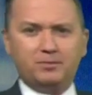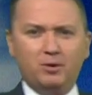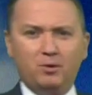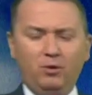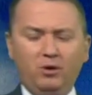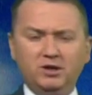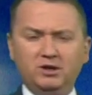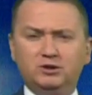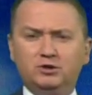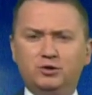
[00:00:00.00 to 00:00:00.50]
But
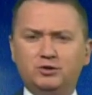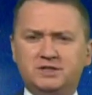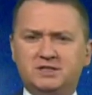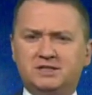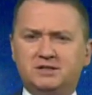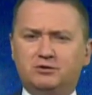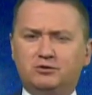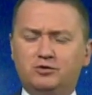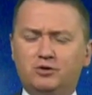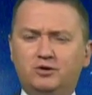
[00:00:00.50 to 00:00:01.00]
what you're
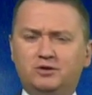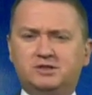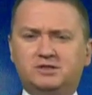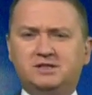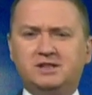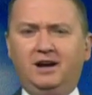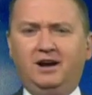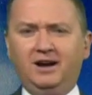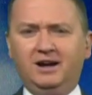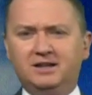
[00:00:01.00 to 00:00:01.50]
noticing across
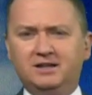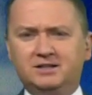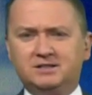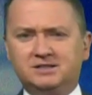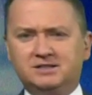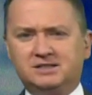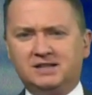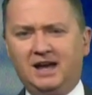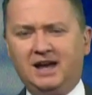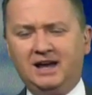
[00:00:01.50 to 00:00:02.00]
the
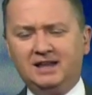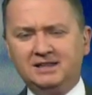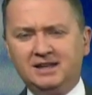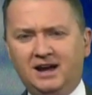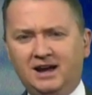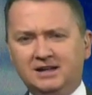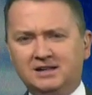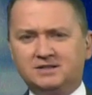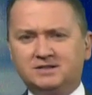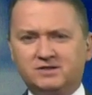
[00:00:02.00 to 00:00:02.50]
Highlands and the
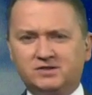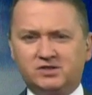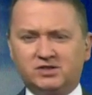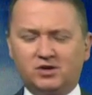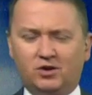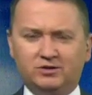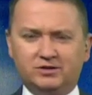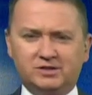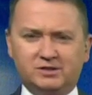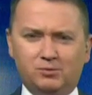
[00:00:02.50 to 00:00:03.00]
islands of
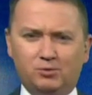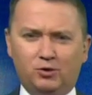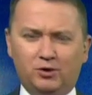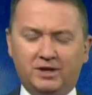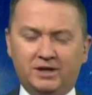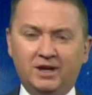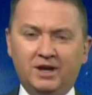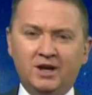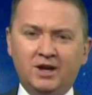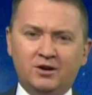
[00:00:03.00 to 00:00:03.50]
Scotland this
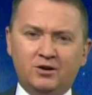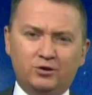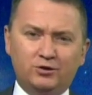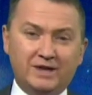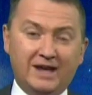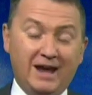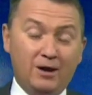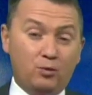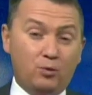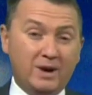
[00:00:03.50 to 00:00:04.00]
morning, not
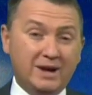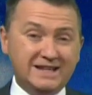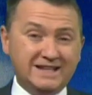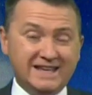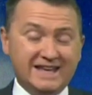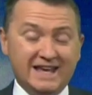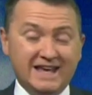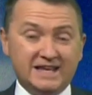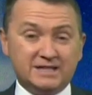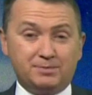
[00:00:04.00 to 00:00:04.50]
only how
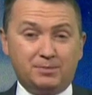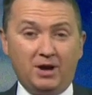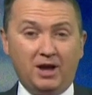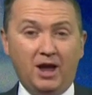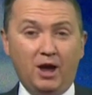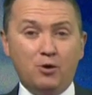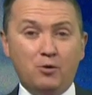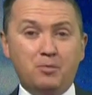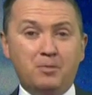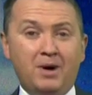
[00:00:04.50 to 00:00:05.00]
windy it is, but
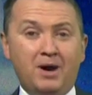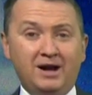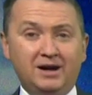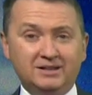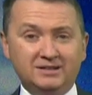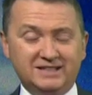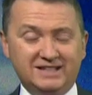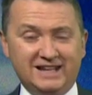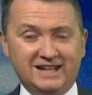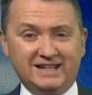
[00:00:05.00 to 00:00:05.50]
how
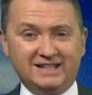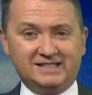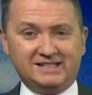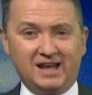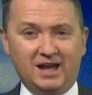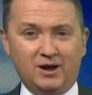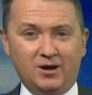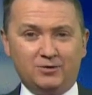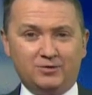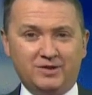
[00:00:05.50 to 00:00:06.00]
mild it is
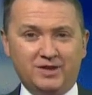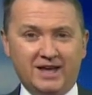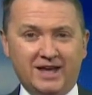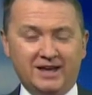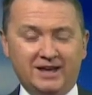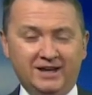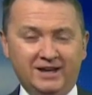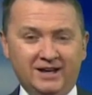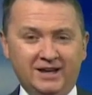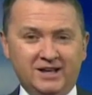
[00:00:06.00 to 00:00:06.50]
out
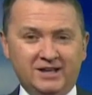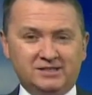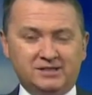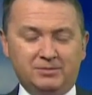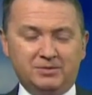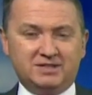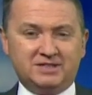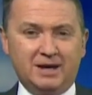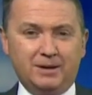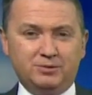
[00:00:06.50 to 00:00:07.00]
there.
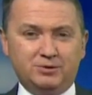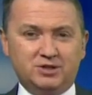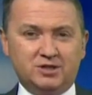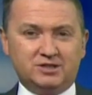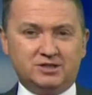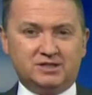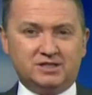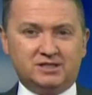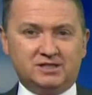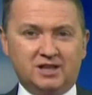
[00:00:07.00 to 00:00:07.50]
Some of the
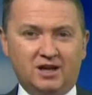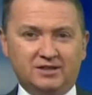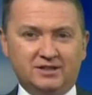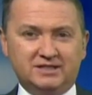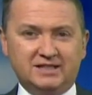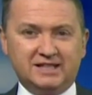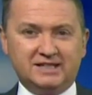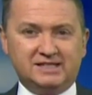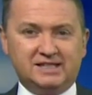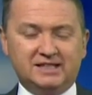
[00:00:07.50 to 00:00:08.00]
temperatures to start the
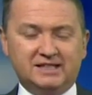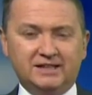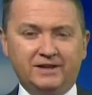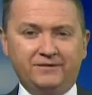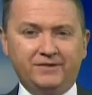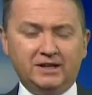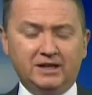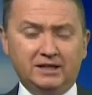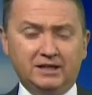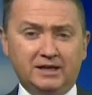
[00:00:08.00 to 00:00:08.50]
day
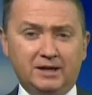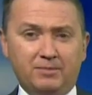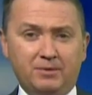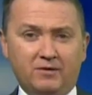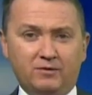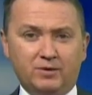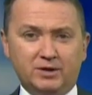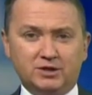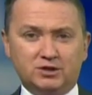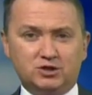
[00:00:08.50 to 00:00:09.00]
significantly
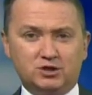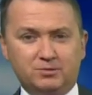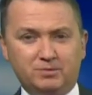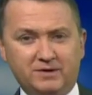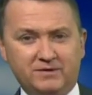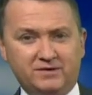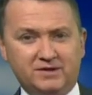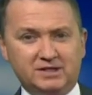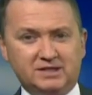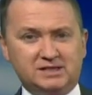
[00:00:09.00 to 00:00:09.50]
above where they should
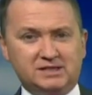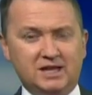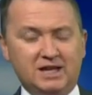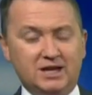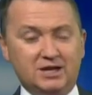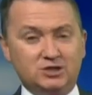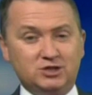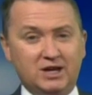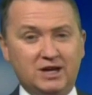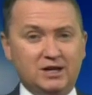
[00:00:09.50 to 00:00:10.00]
be for this
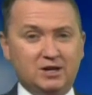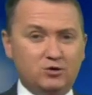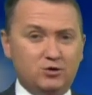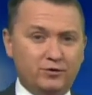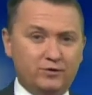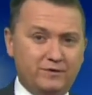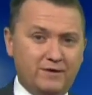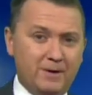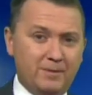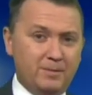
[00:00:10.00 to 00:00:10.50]
stage in
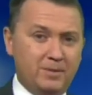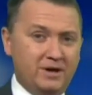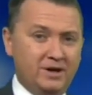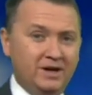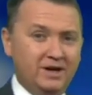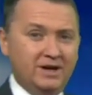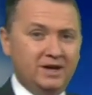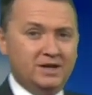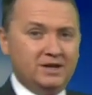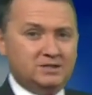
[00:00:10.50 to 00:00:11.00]
November.
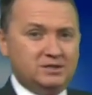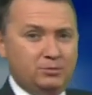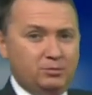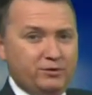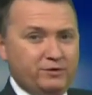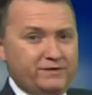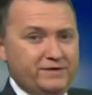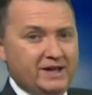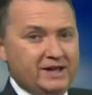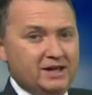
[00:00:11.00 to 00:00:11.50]

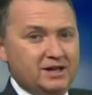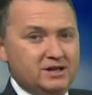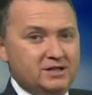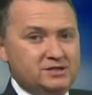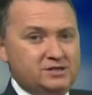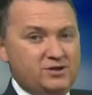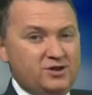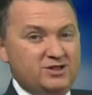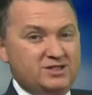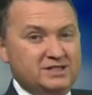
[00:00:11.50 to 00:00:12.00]
Double
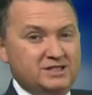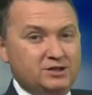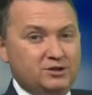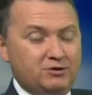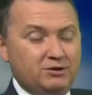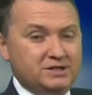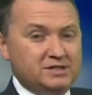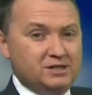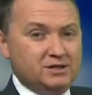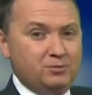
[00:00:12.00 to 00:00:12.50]
figures, 13
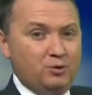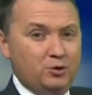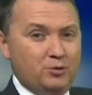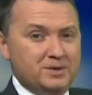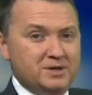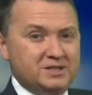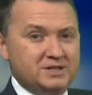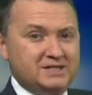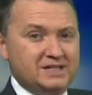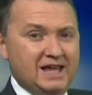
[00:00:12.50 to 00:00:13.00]
degrees at the
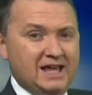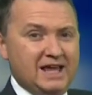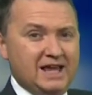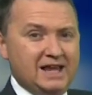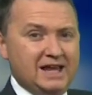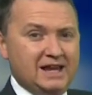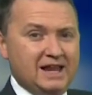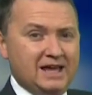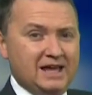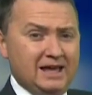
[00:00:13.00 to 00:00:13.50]
moment
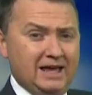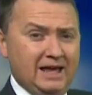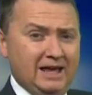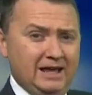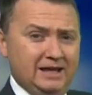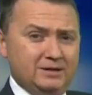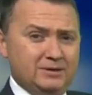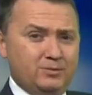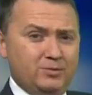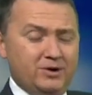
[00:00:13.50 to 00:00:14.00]
in
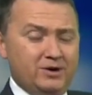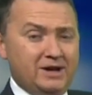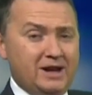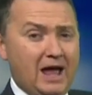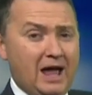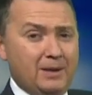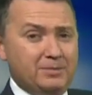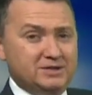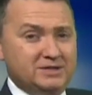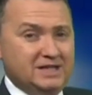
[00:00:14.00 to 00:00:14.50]
Edinburgh and
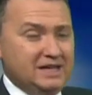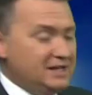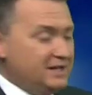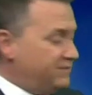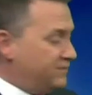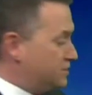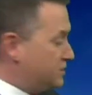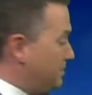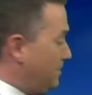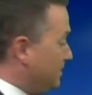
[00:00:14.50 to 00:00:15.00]
Aberdeen
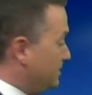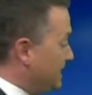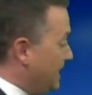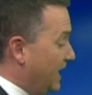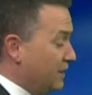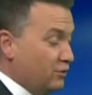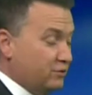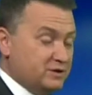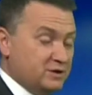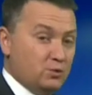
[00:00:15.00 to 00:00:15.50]
if you're just about to
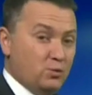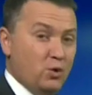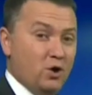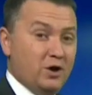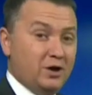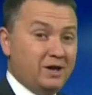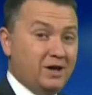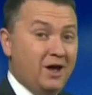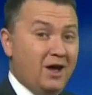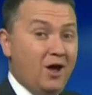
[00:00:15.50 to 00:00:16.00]
head off to
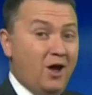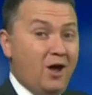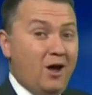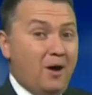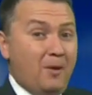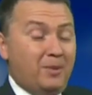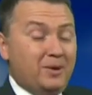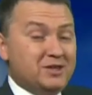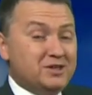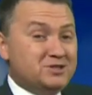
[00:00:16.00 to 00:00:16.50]
work.
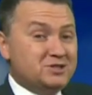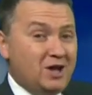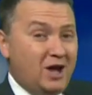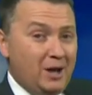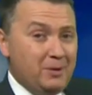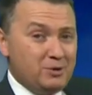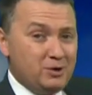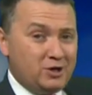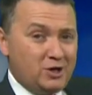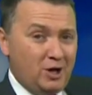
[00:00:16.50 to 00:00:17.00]
By the
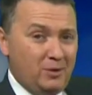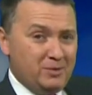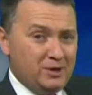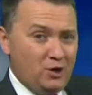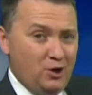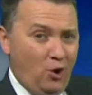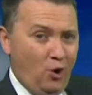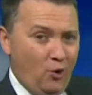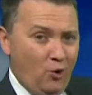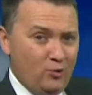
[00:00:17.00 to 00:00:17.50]
time you're
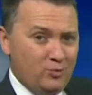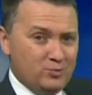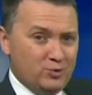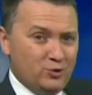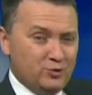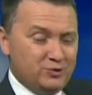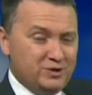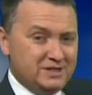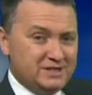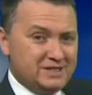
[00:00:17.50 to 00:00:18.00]
coming home,
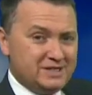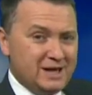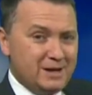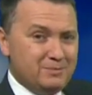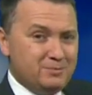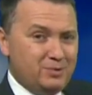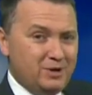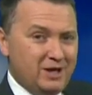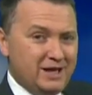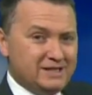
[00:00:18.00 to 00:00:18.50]
though, these
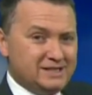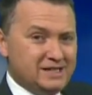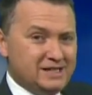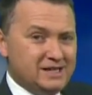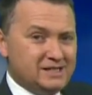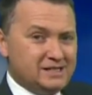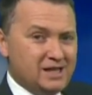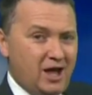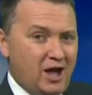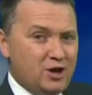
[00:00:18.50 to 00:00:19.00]
same
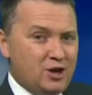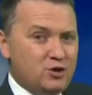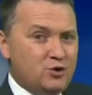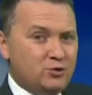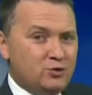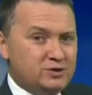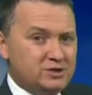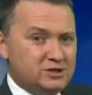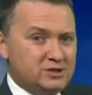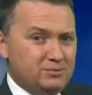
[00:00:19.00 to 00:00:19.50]
places, a
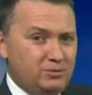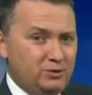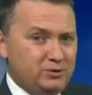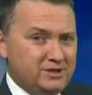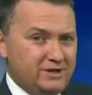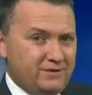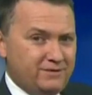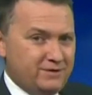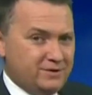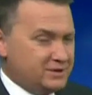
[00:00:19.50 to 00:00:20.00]
noticeable
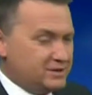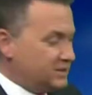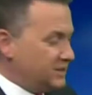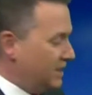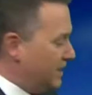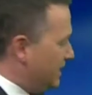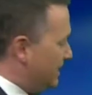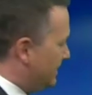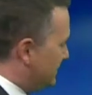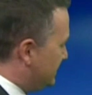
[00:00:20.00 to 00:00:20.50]
difference.
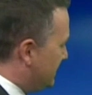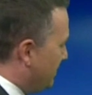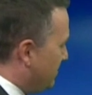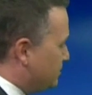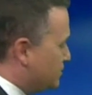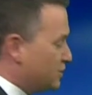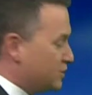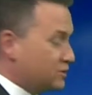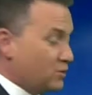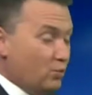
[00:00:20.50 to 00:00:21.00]

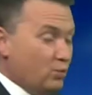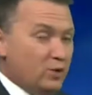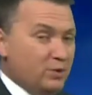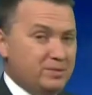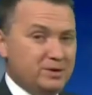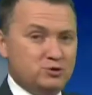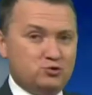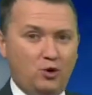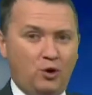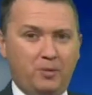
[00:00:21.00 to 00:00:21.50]
Temperatures will
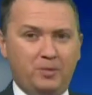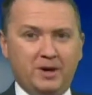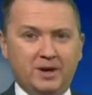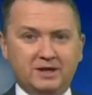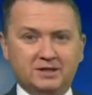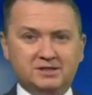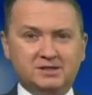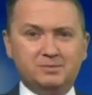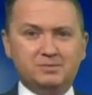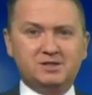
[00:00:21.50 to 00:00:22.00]
be
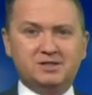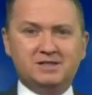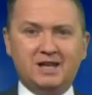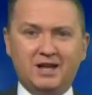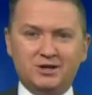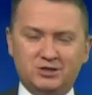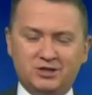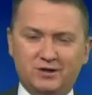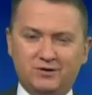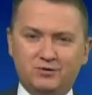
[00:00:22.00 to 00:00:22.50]
dropping
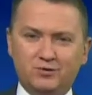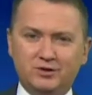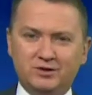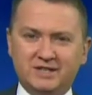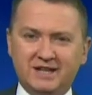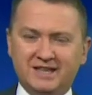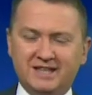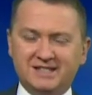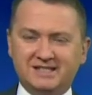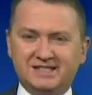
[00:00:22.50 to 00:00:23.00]
substantially through the
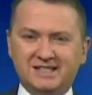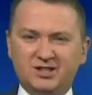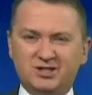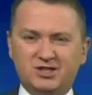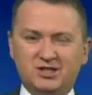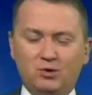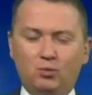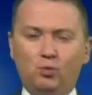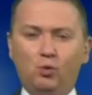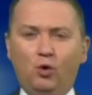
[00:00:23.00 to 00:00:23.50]
day. This is
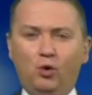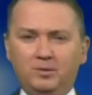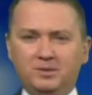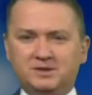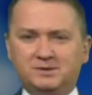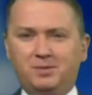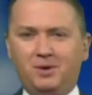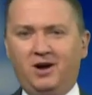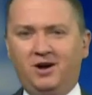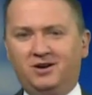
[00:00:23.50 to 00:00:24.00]
actually the
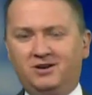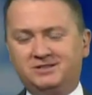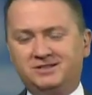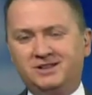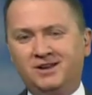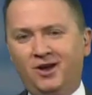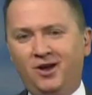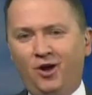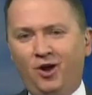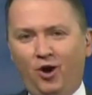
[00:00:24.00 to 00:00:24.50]
warmest part
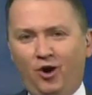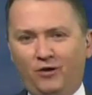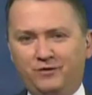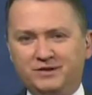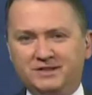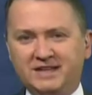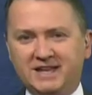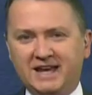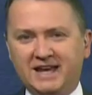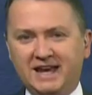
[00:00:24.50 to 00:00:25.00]
of
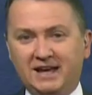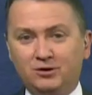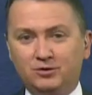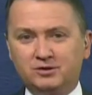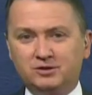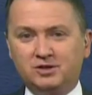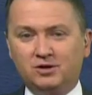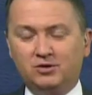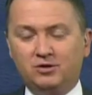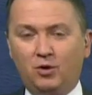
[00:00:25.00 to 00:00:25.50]
the day and
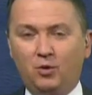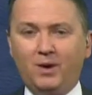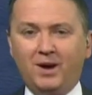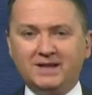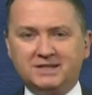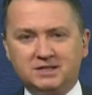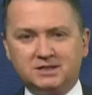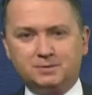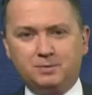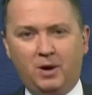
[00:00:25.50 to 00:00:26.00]
also the
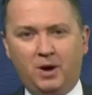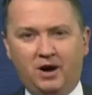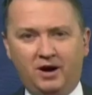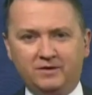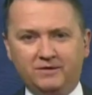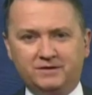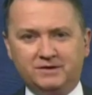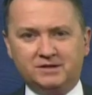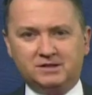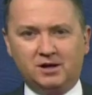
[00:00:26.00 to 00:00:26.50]
wettest
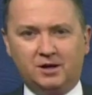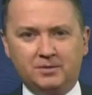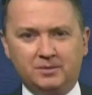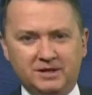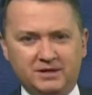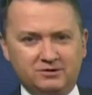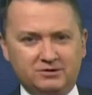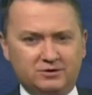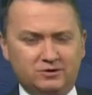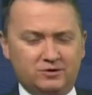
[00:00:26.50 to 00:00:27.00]
part for some
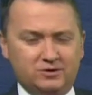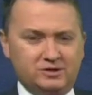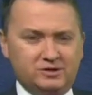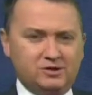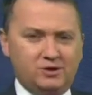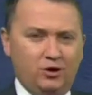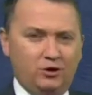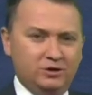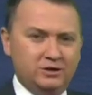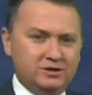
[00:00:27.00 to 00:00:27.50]
here across
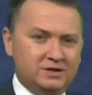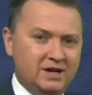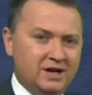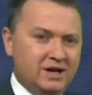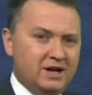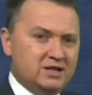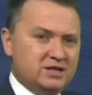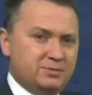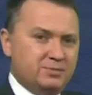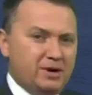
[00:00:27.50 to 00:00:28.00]
Scotland.
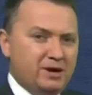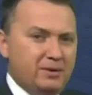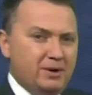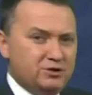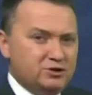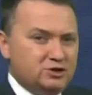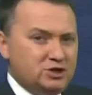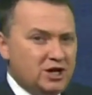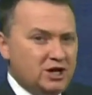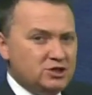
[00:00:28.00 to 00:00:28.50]
To bring about
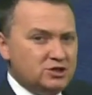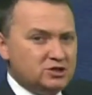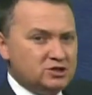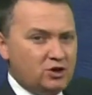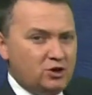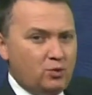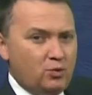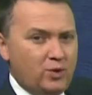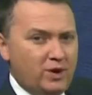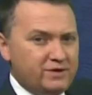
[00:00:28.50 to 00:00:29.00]
the changes,
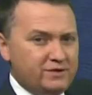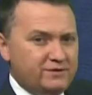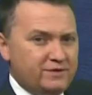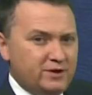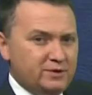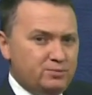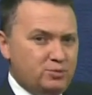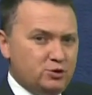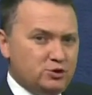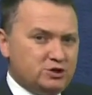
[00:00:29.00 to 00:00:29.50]
got a weather
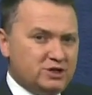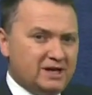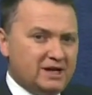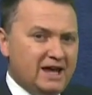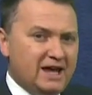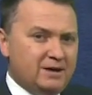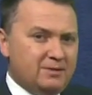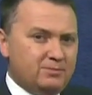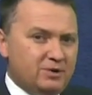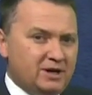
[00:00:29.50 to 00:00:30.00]
front pushing
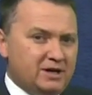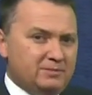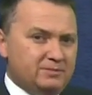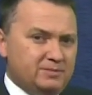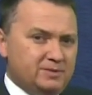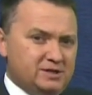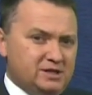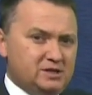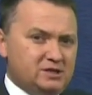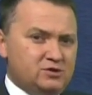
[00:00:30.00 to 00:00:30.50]
in, bringing
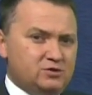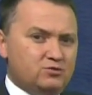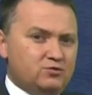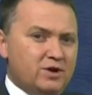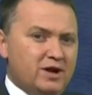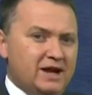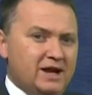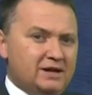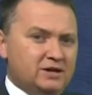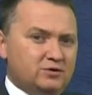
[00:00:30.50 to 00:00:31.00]
persistent
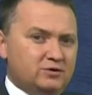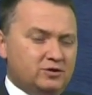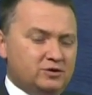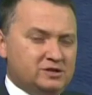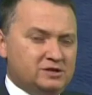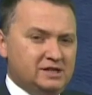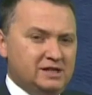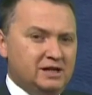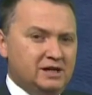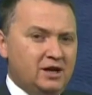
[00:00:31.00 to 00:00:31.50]
rain
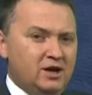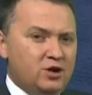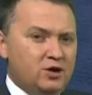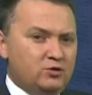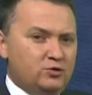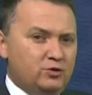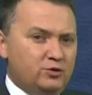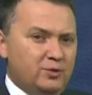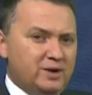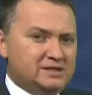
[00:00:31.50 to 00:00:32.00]
across the
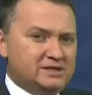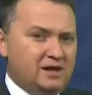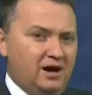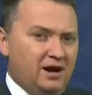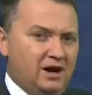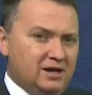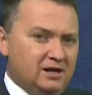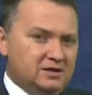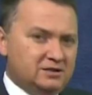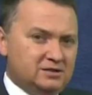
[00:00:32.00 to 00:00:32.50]
northwest
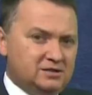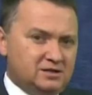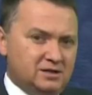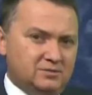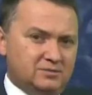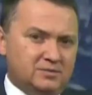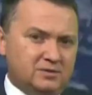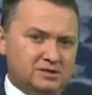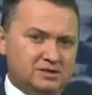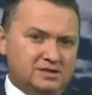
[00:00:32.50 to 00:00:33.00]
Highlands,
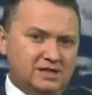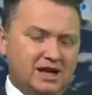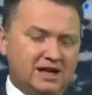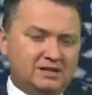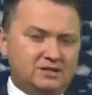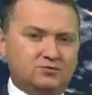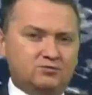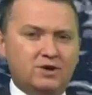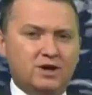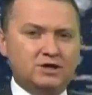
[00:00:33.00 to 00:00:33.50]
some
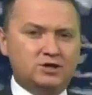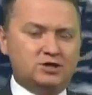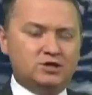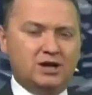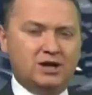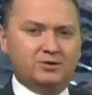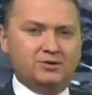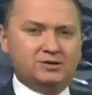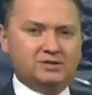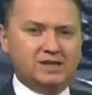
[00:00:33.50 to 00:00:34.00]
scattered rain
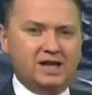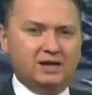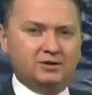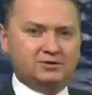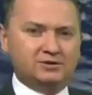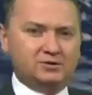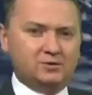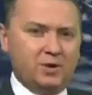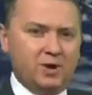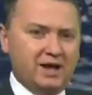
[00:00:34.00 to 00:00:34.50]
showers
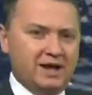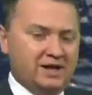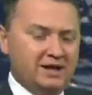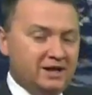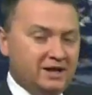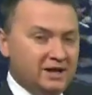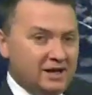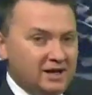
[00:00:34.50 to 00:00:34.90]
elsewhere.